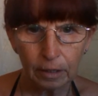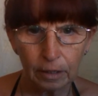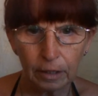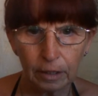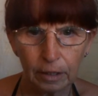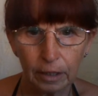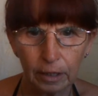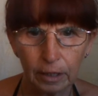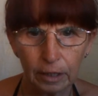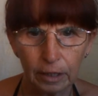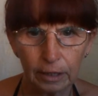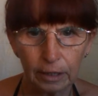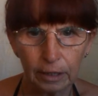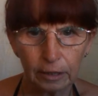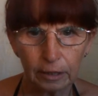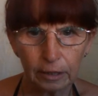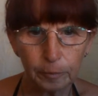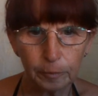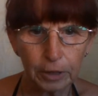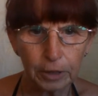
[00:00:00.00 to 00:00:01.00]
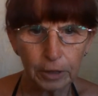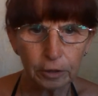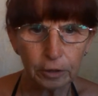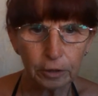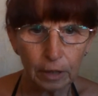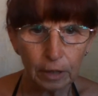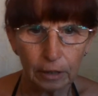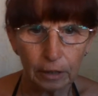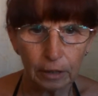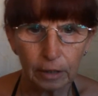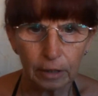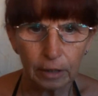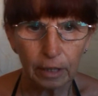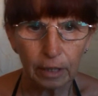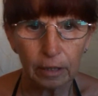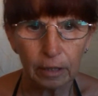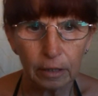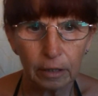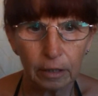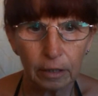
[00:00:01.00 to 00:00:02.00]
Customise your
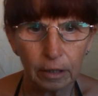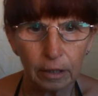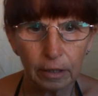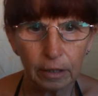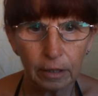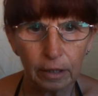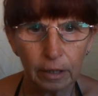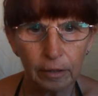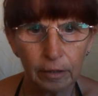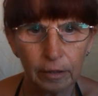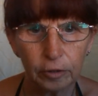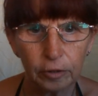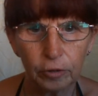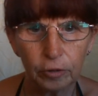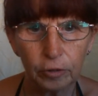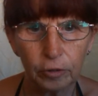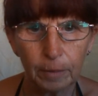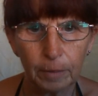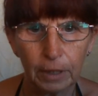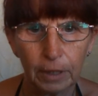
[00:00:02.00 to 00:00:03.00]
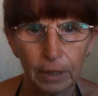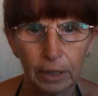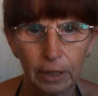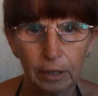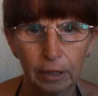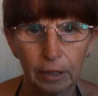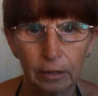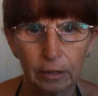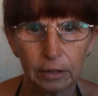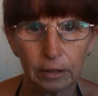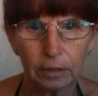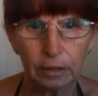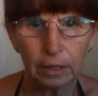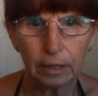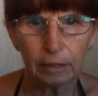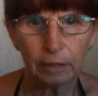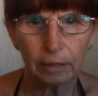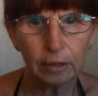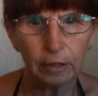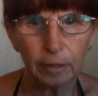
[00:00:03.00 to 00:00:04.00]
logo. The StreamYard
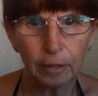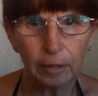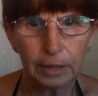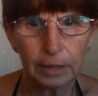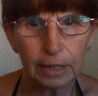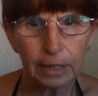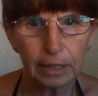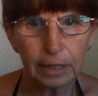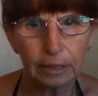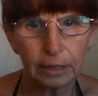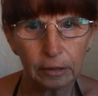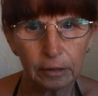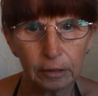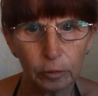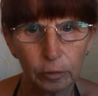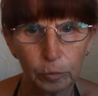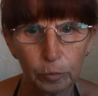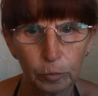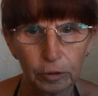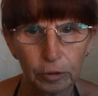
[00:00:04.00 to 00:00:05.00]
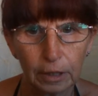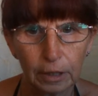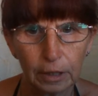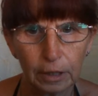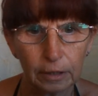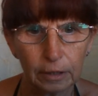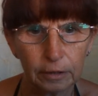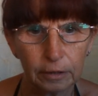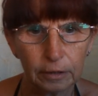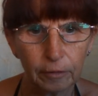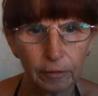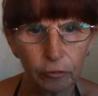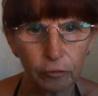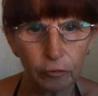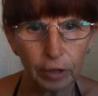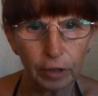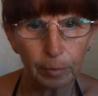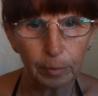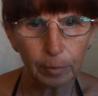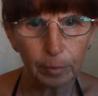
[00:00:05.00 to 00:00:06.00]
logo is added to broadcast on the
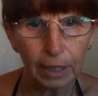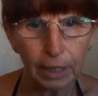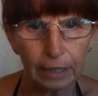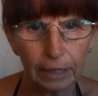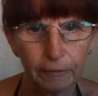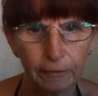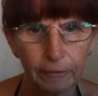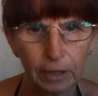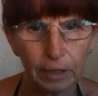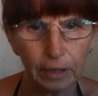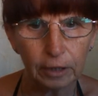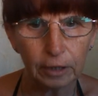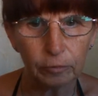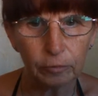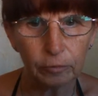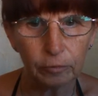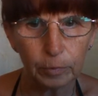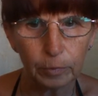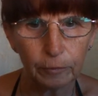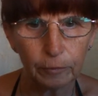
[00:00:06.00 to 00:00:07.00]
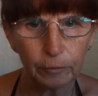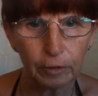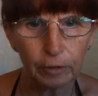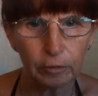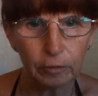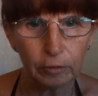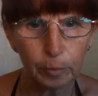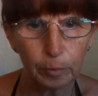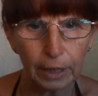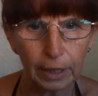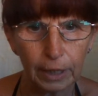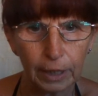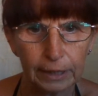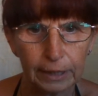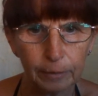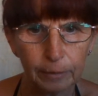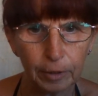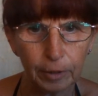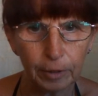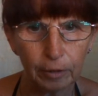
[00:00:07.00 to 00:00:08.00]
free plan. If you'd like to remove it or replace
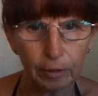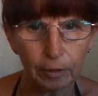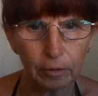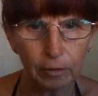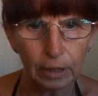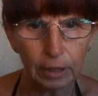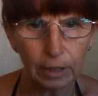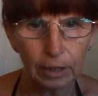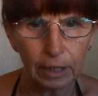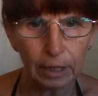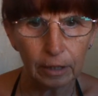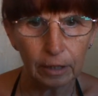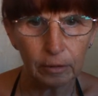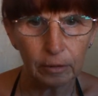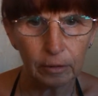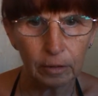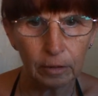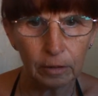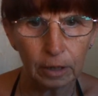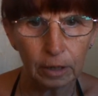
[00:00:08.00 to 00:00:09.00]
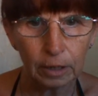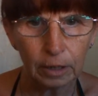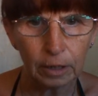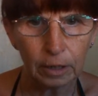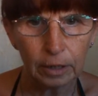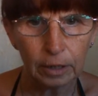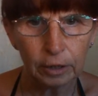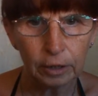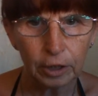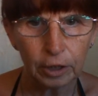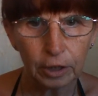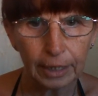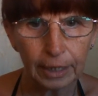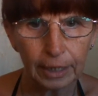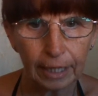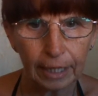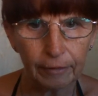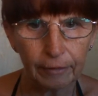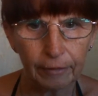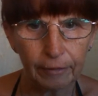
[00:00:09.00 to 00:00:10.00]
it with your logo, check
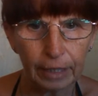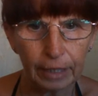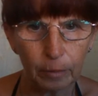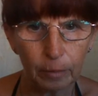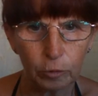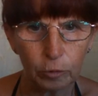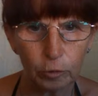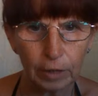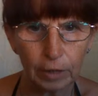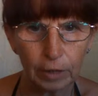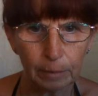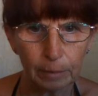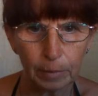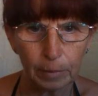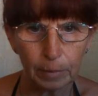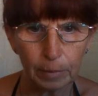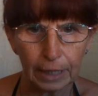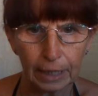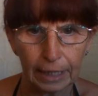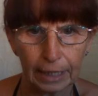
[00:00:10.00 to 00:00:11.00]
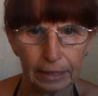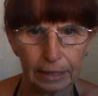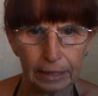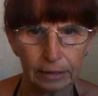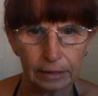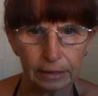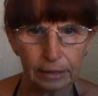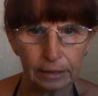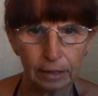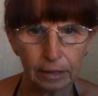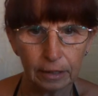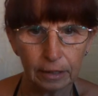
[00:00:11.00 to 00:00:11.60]
out the upgrade plans.